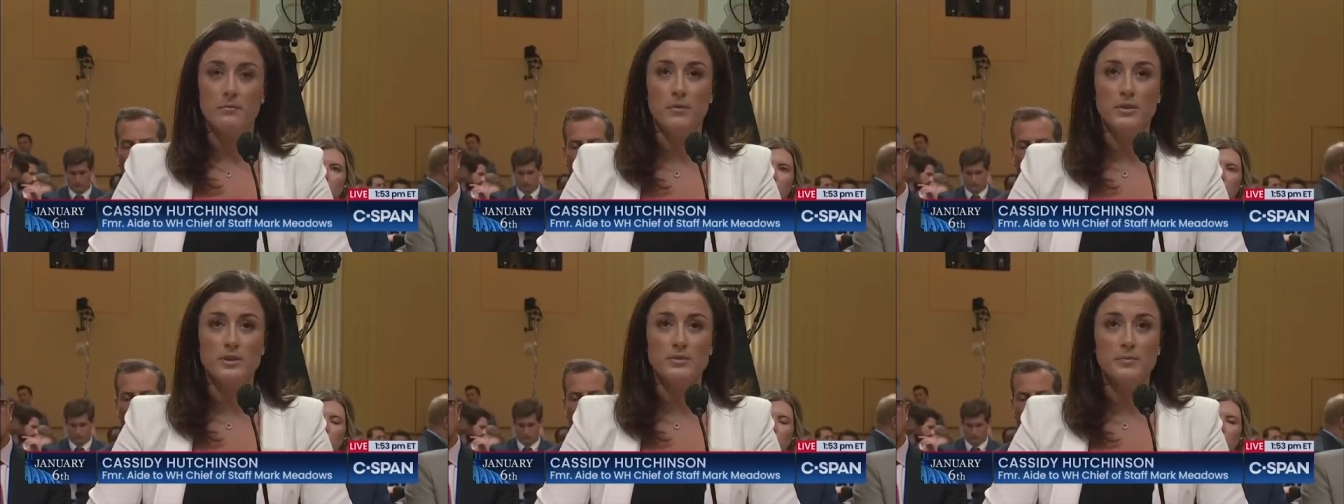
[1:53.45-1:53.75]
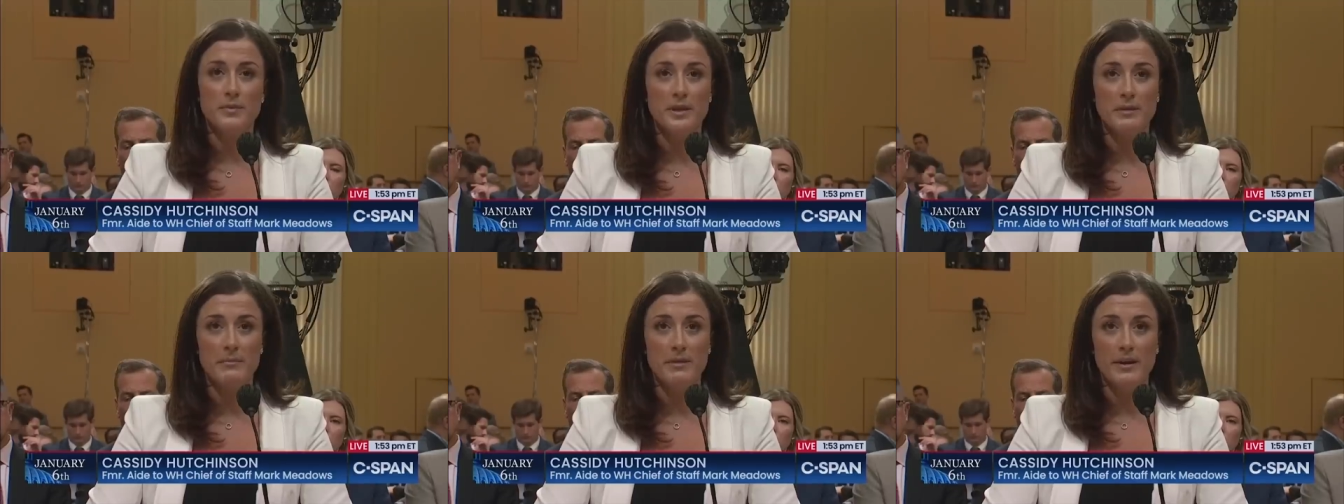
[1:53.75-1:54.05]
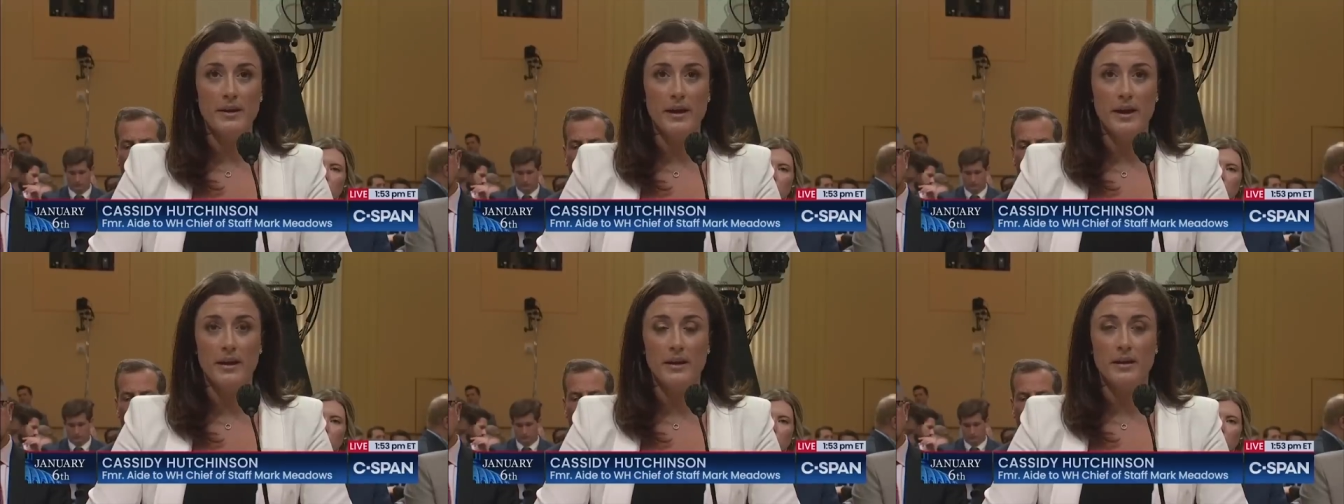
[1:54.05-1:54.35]
Once we had
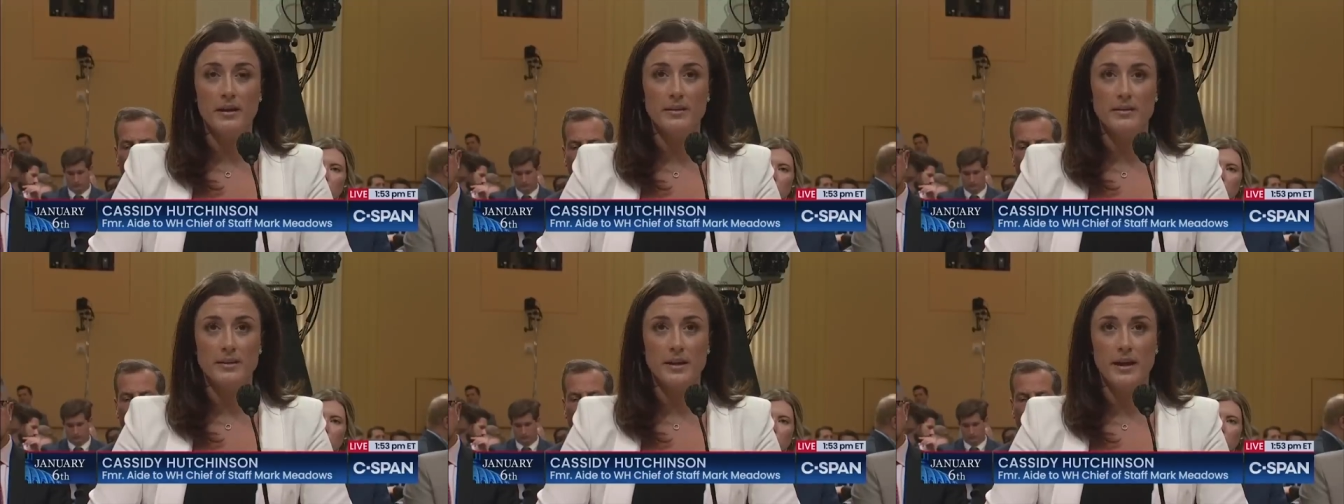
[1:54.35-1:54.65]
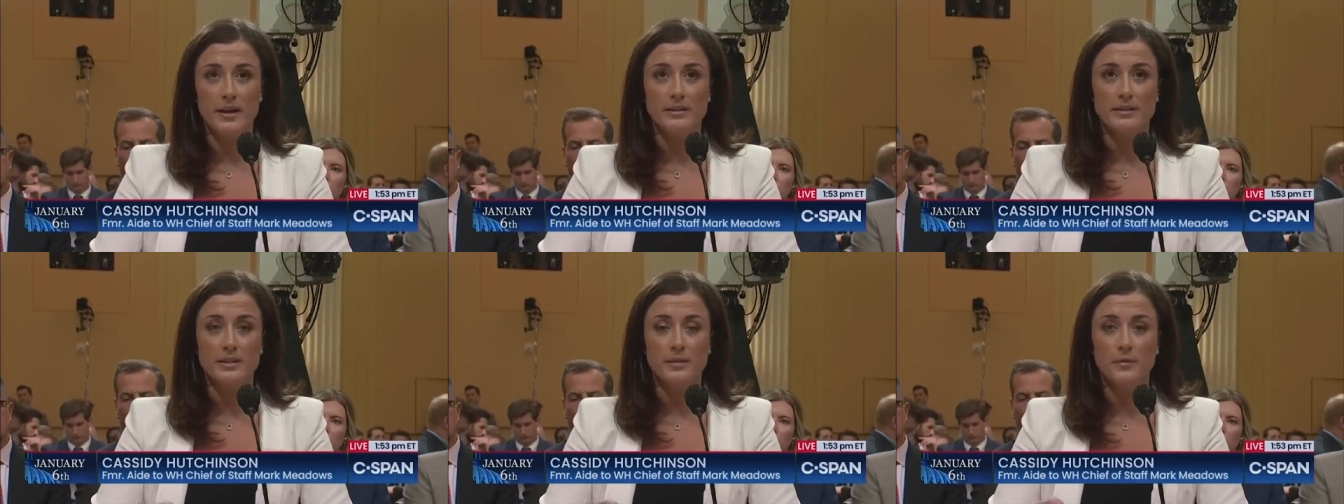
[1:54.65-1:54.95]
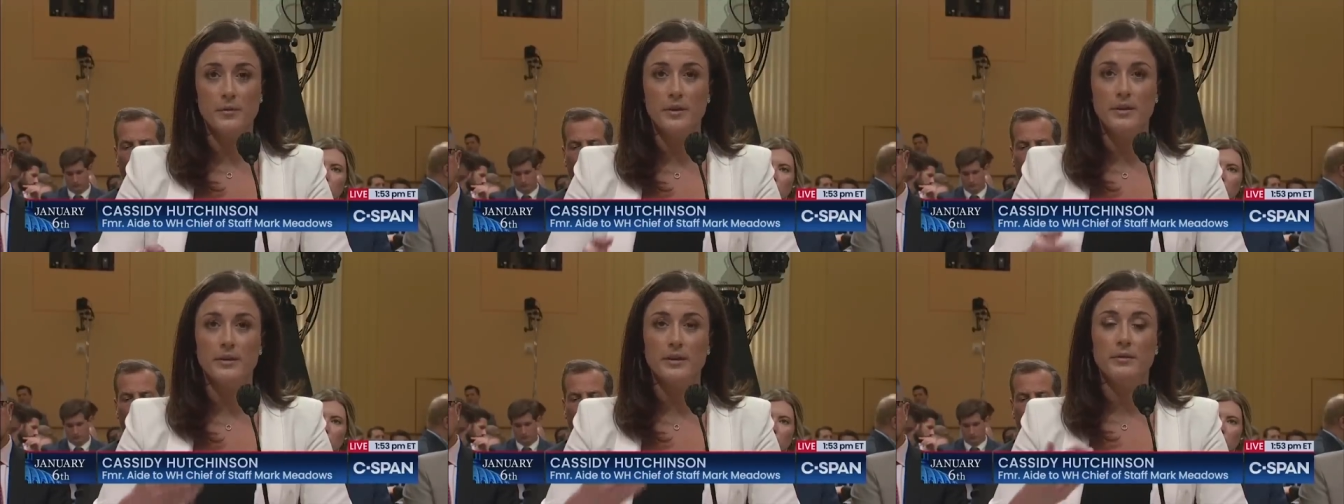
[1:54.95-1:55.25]
made eye contact, he
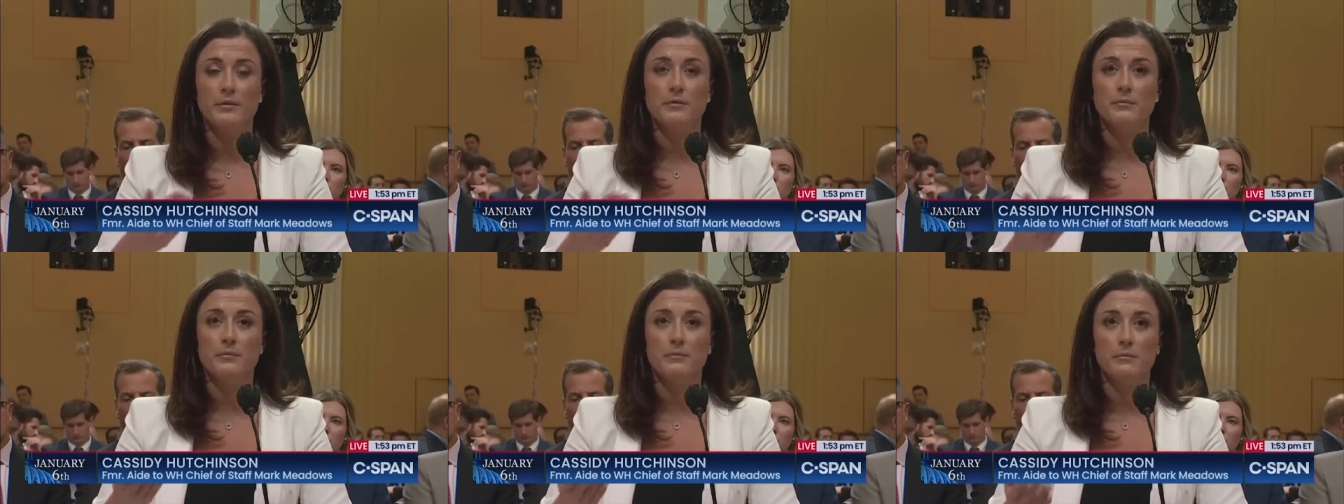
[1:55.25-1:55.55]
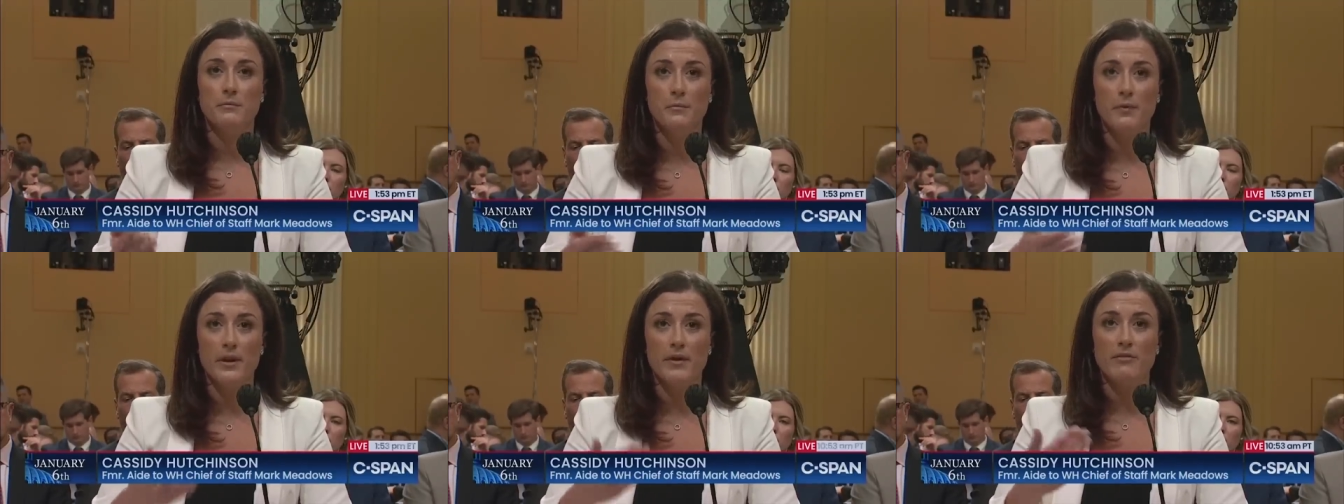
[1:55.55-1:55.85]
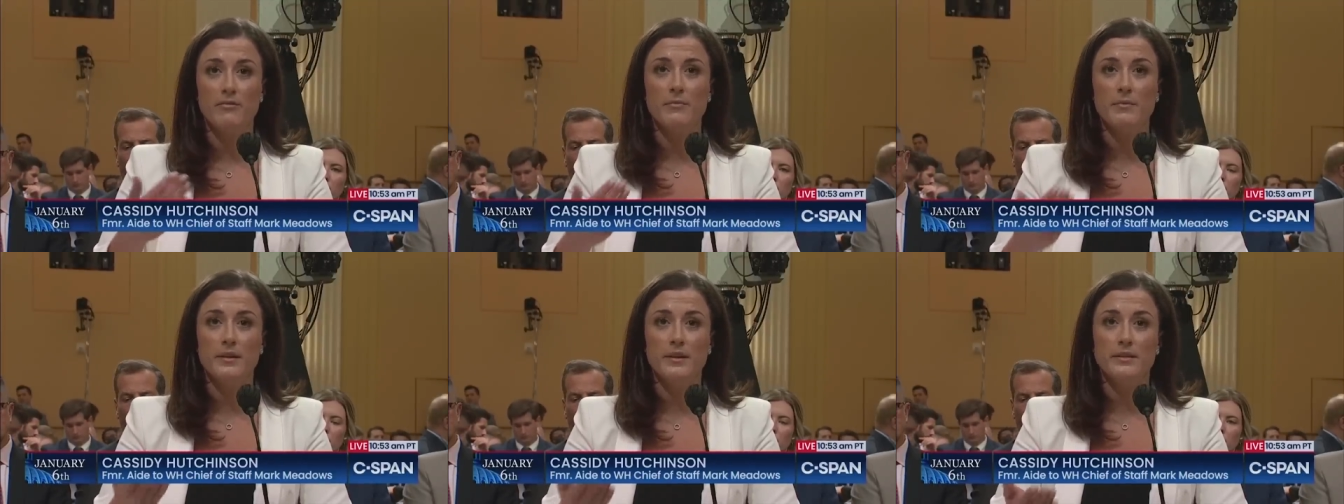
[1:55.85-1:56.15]
quickly
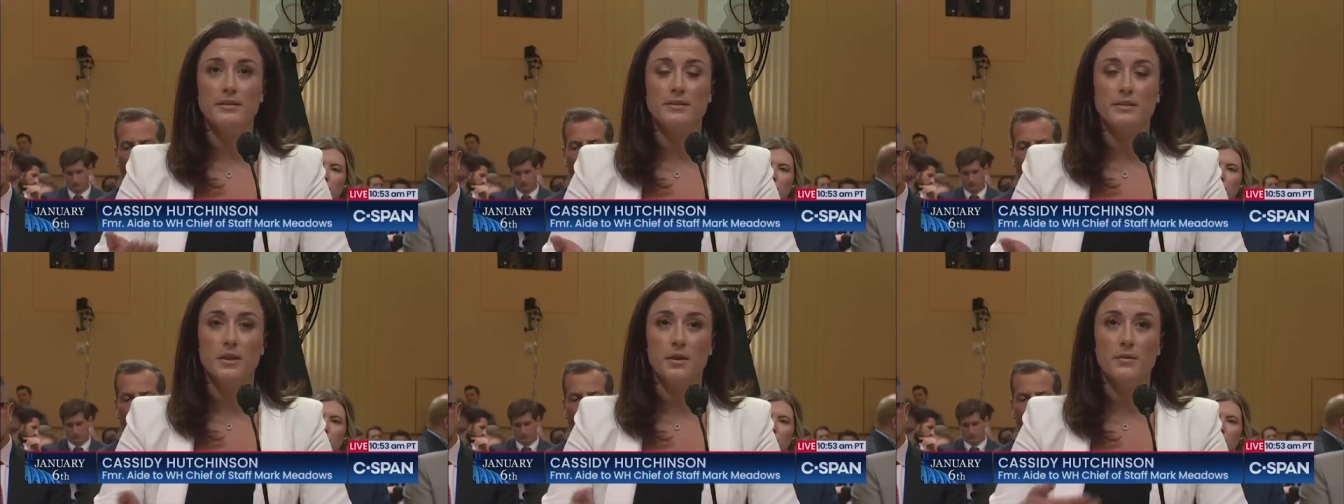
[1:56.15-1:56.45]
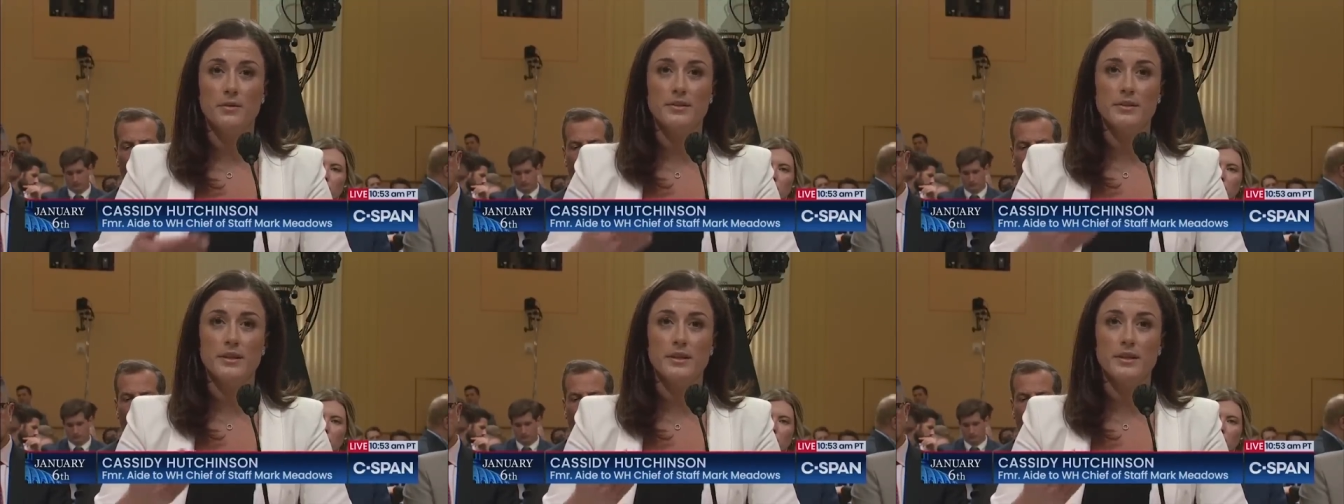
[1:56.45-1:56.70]
waved me to go